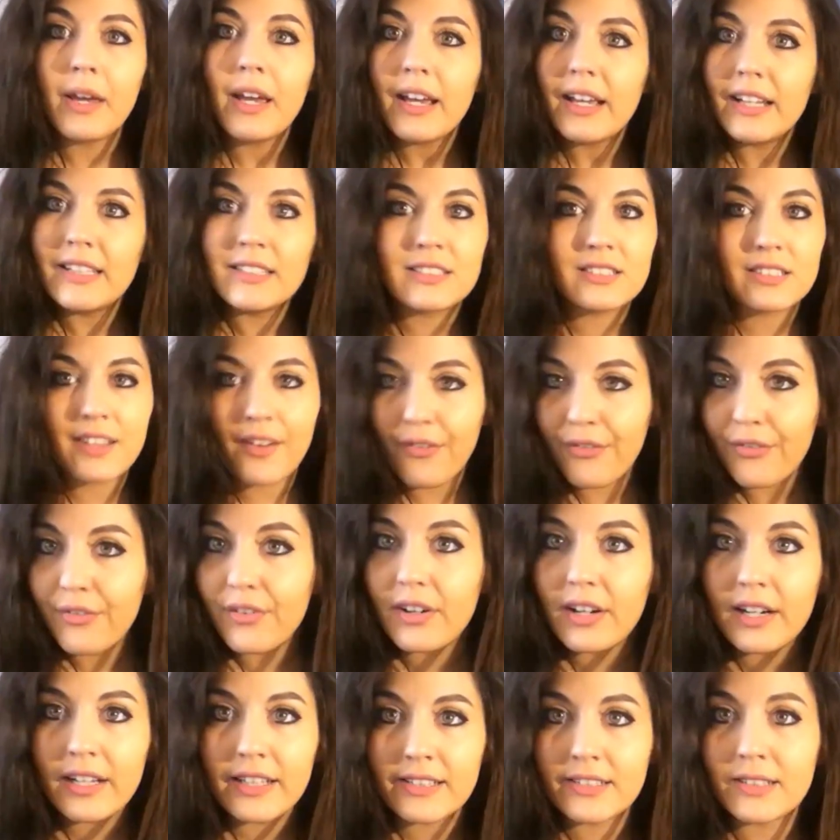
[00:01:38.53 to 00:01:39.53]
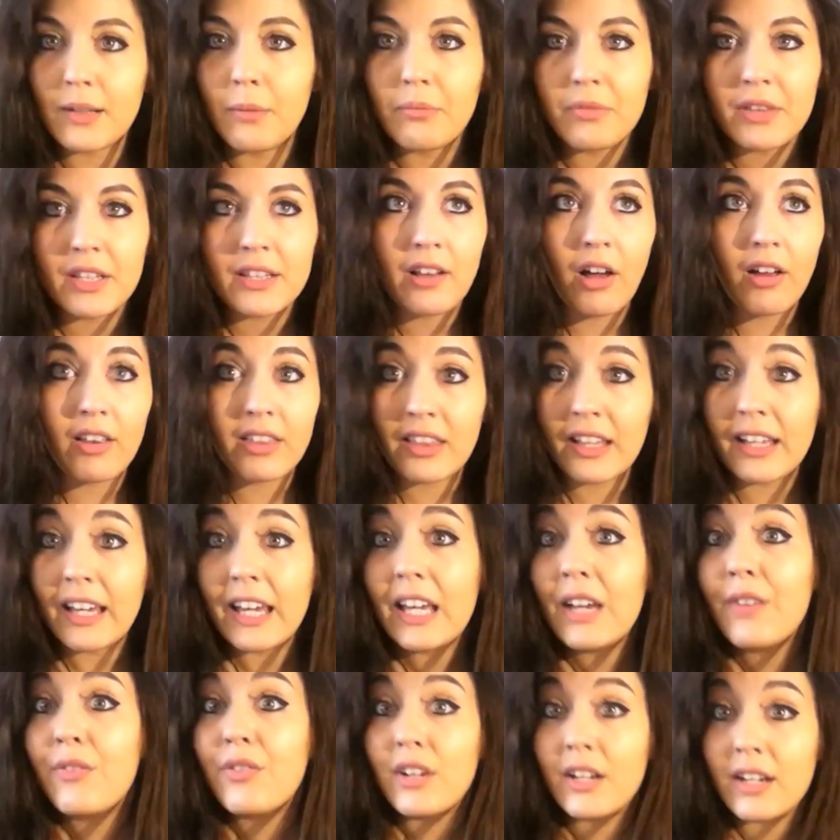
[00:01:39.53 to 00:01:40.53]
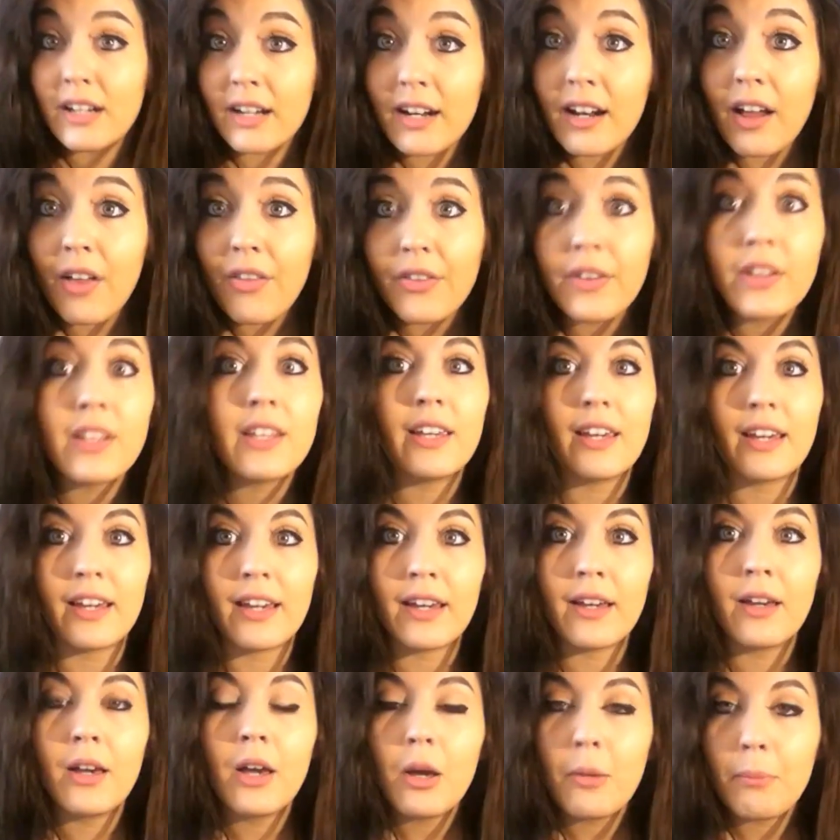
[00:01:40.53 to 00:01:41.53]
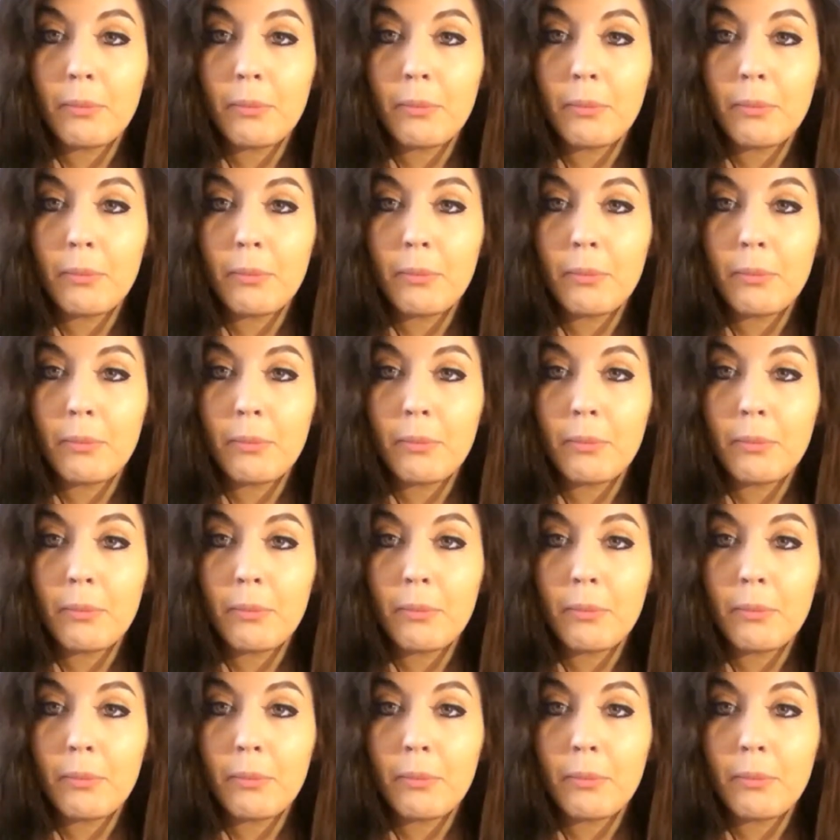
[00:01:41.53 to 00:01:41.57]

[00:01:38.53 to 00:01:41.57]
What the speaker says: is definitely something that I think even in another year